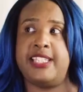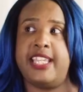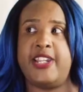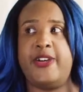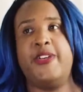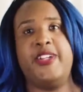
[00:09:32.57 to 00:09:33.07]

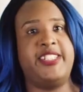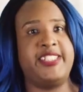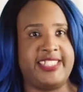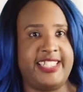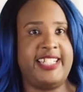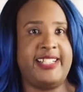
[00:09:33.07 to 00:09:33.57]
think, oh, you
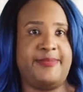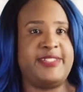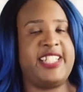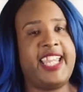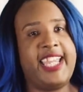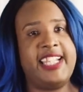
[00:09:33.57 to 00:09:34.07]
just get it
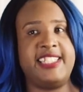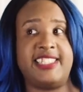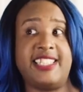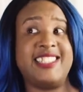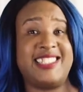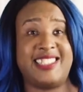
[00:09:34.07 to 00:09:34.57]
changed.
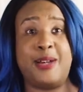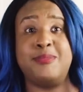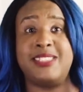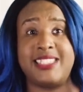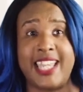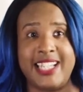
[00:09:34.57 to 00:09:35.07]
Some
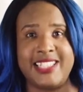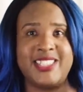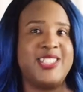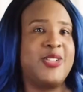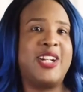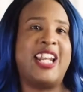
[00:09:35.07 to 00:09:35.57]
states
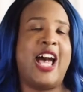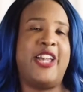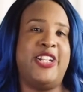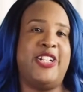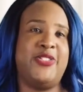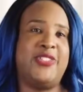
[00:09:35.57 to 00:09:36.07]
don't allow
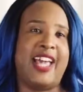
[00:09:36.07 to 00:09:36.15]
you to do